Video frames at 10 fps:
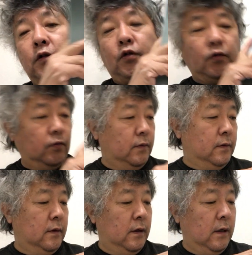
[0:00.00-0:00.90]
school
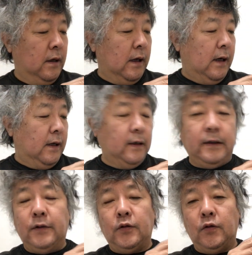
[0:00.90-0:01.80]

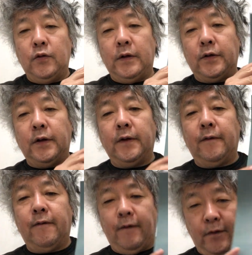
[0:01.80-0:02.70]
into the
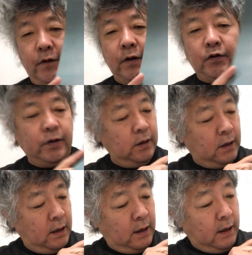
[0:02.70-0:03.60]
21st century.
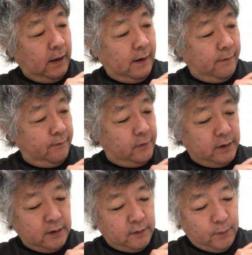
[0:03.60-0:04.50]
And
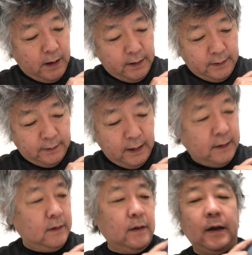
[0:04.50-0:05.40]
this is by the
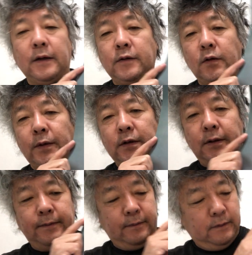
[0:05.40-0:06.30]
next schoolmaster,